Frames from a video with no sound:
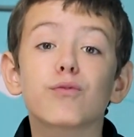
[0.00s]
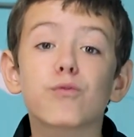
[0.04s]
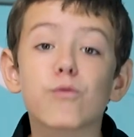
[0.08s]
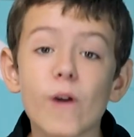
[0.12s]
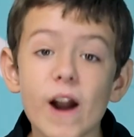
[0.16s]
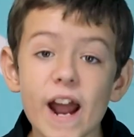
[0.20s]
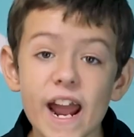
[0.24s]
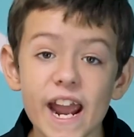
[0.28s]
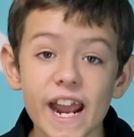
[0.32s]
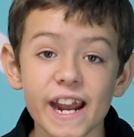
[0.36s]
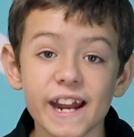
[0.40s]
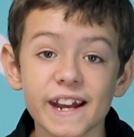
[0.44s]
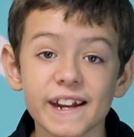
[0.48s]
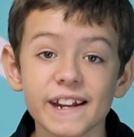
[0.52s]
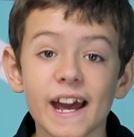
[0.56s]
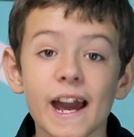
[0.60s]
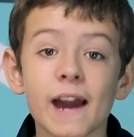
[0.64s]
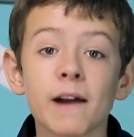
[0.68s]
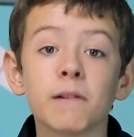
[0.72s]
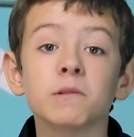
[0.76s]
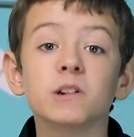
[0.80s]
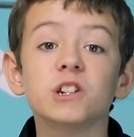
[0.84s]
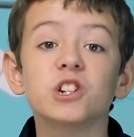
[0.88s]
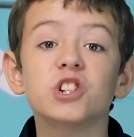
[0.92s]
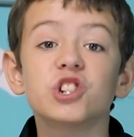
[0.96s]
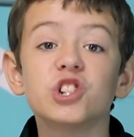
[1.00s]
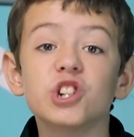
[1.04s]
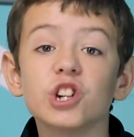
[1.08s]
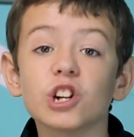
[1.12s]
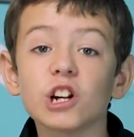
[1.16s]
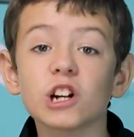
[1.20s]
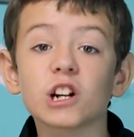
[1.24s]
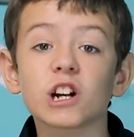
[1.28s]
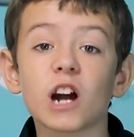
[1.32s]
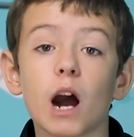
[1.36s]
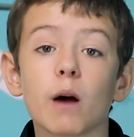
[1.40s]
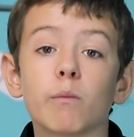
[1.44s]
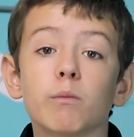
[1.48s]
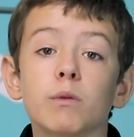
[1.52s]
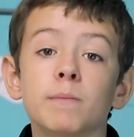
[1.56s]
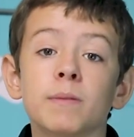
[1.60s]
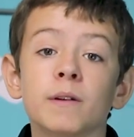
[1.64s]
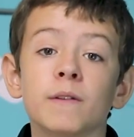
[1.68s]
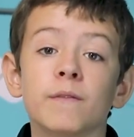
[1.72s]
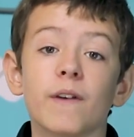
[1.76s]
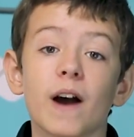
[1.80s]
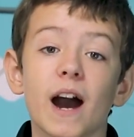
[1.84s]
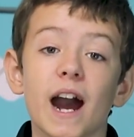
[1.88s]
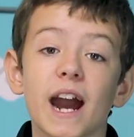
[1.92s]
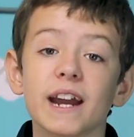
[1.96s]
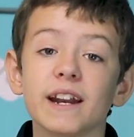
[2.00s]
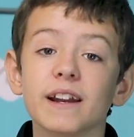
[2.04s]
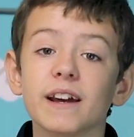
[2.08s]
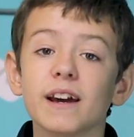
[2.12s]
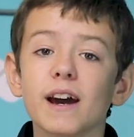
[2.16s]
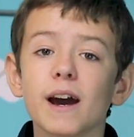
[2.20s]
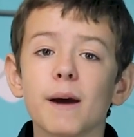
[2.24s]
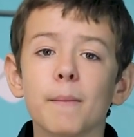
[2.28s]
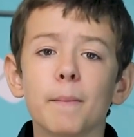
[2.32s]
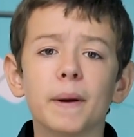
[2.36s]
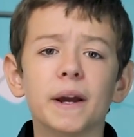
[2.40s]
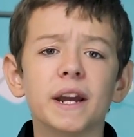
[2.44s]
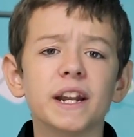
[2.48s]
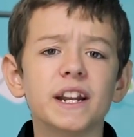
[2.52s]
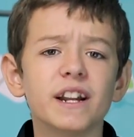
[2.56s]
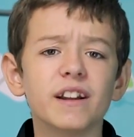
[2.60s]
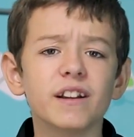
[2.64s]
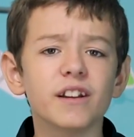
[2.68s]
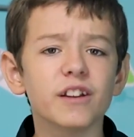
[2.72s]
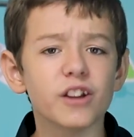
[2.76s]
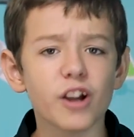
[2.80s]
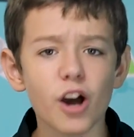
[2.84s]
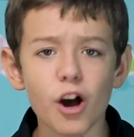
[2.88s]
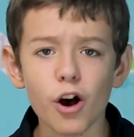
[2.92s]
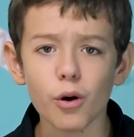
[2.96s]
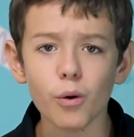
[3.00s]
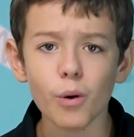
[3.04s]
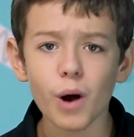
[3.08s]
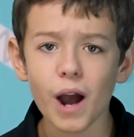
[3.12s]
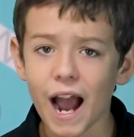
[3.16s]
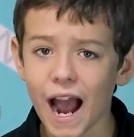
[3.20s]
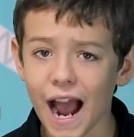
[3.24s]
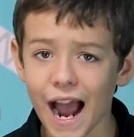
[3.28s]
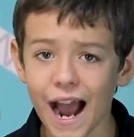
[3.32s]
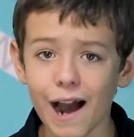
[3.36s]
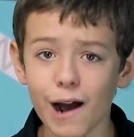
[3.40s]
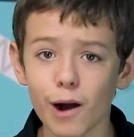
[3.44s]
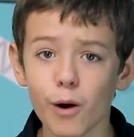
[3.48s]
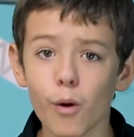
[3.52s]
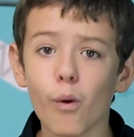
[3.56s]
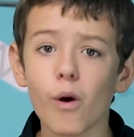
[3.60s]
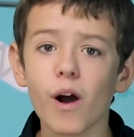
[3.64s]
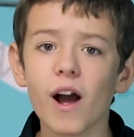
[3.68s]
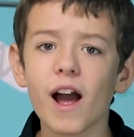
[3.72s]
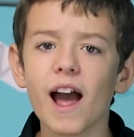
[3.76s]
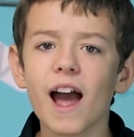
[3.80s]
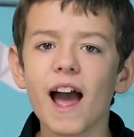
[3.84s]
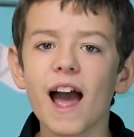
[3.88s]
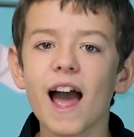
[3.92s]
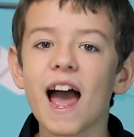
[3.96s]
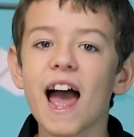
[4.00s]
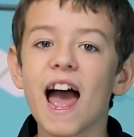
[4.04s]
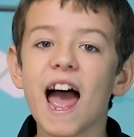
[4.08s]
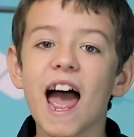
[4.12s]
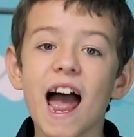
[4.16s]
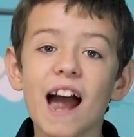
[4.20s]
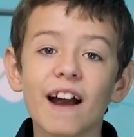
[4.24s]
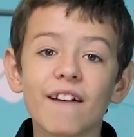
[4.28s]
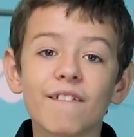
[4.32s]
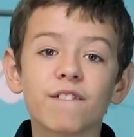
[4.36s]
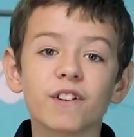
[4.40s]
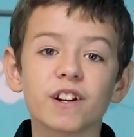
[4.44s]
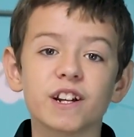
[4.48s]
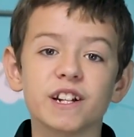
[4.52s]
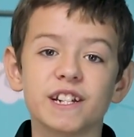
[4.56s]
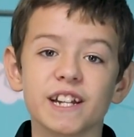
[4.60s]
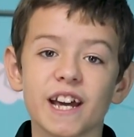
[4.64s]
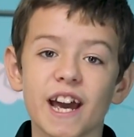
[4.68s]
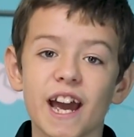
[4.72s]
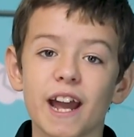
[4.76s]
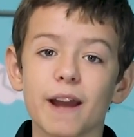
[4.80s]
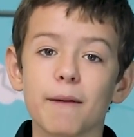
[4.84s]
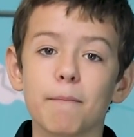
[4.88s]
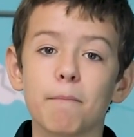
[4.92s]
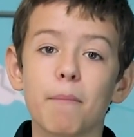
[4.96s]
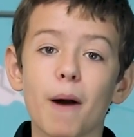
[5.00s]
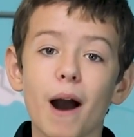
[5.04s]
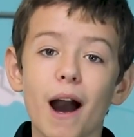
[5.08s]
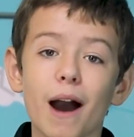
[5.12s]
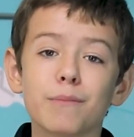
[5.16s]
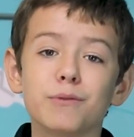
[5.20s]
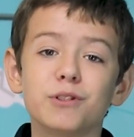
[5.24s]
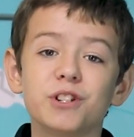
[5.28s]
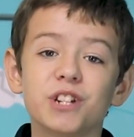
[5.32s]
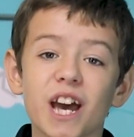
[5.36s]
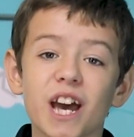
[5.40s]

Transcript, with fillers: prayed and was sure God would provide, but he didn't know how. Every day, Bob